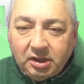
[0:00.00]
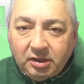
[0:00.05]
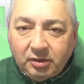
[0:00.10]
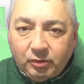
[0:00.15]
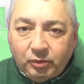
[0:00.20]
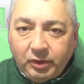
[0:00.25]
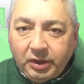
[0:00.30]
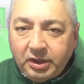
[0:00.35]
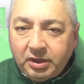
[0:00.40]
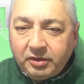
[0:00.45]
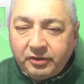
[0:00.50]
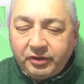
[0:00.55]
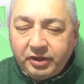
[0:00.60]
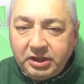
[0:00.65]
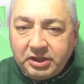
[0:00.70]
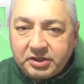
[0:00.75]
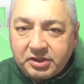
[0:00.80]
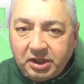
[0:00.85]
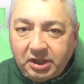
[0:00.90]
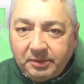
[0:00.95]
where Three
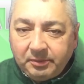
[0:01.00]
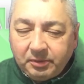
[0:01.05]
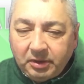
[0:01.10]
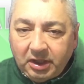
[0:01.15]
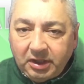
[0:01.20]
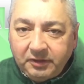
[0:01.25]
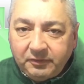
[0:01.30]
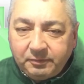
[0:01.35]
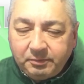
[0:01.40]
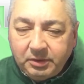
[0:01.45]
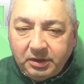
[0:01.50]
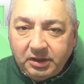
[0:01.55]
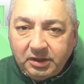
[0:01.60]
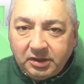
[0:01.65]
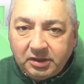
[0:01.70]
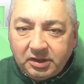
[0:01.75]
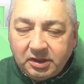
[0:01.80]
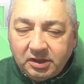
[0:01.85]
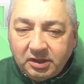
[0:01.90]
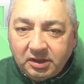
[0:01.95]
Stripe Life
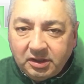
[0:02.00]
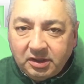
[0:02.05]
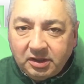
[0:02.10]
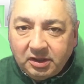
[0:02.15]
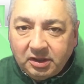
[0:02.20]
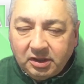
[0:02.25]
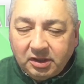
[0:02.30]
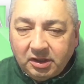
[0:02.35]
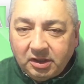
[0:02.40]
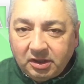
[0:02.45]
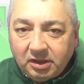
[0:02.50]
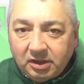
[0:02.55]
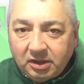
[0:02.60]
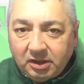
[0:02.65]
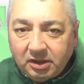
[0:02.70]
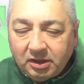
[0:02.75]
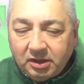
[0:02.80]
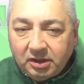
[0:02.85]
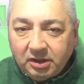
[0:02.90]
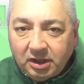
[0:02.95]
made
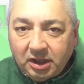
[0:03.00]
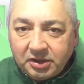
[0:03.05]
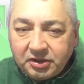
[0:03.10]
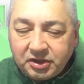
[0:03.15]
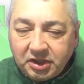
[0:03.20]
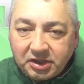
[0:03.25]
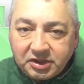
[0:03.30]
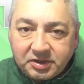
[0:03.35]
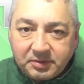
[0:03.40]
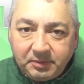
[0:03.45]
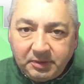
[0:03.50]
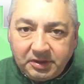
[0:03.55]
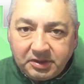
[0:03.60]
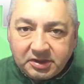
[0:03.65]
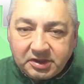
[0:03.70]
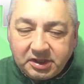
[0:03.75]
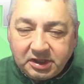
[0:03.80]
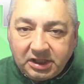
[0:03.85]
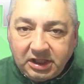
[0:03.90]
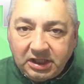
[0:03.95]
adjustments
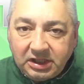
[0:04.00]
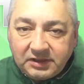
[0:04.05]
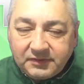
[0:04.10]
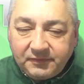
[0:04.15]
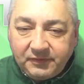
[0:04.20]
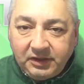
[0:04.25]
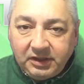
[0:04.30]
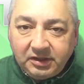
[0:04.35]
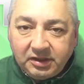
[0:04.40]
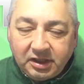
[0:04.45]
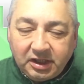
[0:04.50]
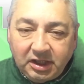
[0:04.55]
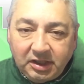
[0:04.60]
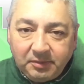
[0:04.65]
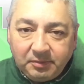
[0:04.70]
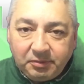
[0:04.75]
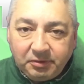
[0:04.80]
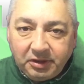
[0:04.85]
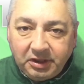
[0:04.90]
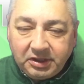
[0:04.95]
to get his feet in the right
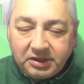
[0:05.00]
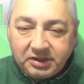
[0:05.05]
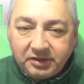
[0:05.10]
place,